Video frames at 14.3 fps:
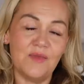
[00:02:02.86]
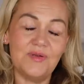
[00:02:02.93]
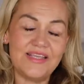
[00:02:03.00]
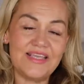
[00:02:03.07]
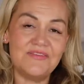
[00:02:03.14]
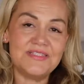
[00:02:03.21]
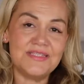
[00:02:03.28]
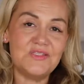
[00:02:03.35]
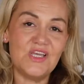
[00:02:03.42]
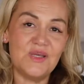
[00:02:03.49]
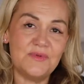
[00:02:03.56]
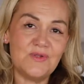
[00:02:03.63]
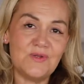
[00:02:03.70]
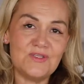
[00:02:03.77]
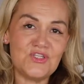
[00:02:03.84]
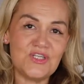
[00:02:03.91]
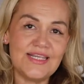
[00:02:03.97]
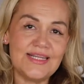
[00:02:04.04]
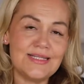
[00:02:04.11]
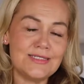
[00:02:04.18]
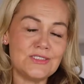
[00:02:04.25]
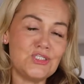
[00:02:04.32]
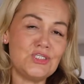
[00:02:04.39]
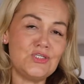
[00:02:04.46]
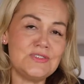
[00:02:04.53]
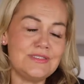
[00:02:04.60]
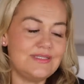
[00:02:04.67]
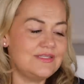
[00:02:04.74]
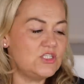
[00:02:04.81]
I believe is the terminology they like to
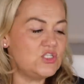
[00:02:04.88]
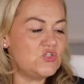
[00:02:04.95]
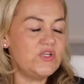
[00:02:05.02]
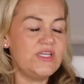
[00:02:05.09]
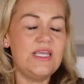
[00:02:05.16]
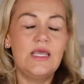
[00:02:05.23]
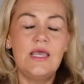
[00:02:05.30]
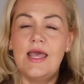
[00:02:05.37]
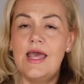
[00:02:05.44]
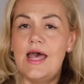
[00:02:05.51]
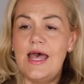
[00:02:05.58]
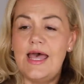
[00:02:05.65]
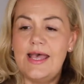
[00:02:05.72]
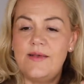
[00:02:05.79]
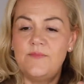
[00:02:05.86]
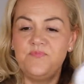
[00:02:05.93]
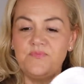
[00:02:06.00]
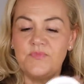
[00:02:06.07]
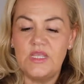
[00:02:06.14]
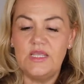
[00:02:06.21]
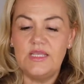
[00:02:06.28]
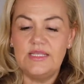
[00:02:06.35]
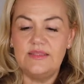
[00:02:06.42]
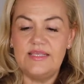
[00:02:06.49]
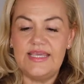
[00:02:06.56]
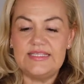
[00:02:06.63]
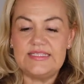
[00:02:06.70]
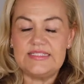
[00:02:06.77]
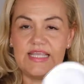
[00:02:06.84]
use in the industry.
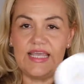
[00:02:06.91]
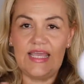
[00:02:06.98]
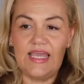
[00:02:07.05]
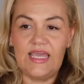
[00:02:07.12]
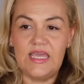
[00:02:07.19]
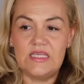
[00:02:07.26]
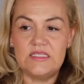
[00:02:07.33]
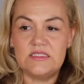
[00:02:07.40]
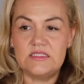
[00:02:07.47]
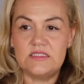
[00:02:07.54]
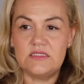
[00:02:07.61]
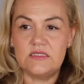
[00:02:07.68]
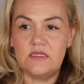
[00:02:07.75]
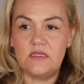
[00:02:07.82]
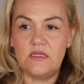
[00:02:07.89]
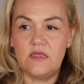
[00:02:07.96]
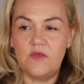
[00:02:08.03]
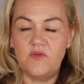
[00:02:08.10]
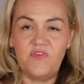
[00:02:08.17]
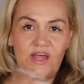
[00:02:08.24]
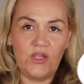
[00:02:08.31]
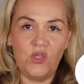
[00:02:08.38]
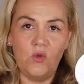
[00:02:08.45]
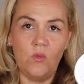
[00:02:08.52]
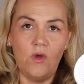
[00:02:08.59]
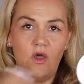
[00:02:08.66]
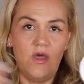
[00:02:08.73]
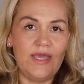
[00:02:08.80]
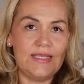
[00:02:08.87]
This is,
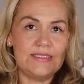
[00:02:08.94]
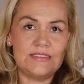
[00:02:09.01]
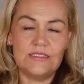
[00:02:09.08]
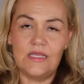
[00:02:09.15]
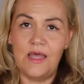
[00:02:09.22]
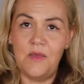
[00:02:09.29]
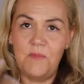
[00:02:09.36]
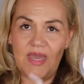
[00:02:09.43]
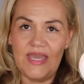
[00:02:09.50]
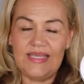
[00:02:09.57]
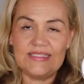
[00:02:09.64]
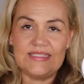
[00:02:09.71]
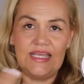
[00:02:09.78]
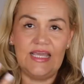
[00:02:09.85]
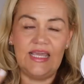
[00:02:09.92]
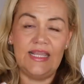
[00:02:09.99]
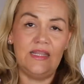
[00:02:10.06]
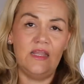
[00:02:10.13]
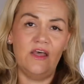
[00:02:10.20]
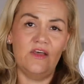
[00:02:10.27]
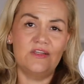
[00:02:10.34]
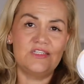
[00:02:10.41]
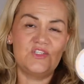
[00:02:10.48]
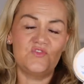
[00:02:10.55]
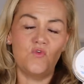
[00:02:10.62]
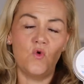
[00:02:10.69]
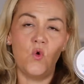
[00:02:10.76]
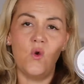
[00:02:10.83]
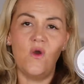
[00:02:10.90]
value-wise, amazing. It lasts
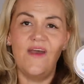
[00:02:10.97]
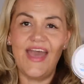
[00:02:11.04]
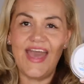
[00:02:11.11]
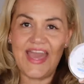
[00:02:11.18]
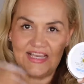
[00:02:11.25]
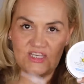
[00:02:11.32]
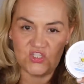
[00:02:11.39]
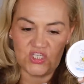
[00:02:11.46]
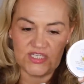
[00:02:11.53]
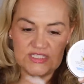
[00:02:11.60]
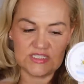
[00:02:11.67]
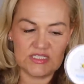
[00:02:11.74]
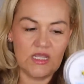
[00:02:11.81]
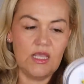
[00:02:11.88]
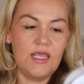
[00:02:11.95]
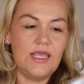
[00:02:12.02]
for ages.